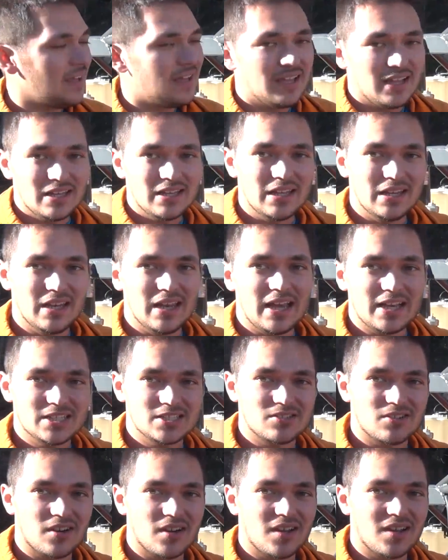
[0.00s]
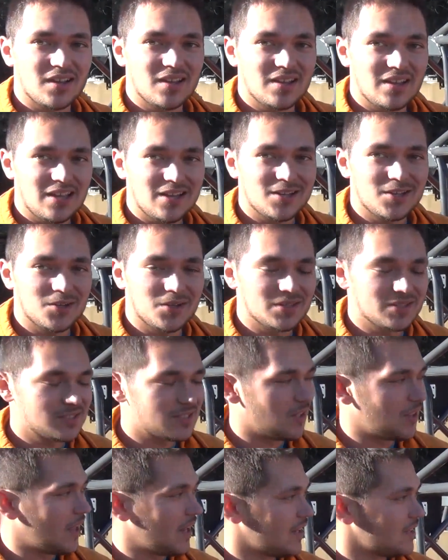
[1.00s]
little extra into it so
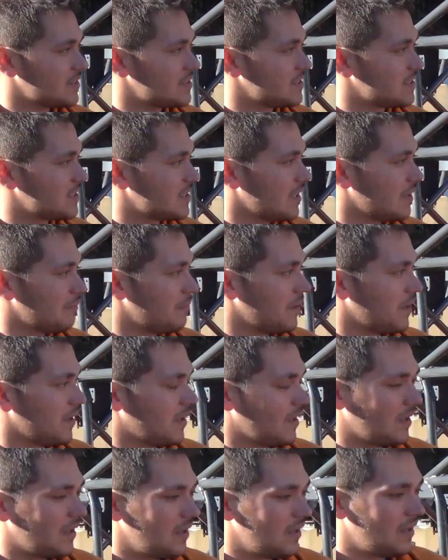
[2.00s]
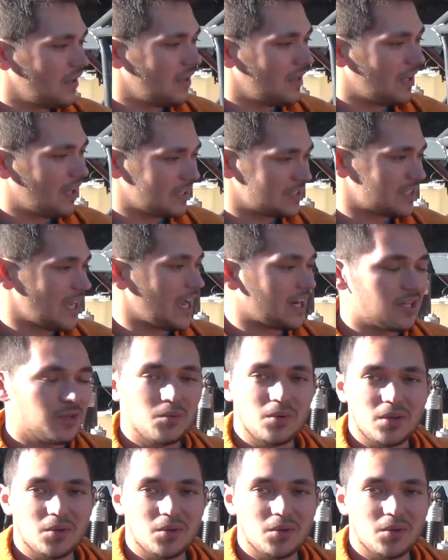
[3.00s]
that it's going to be exactly what you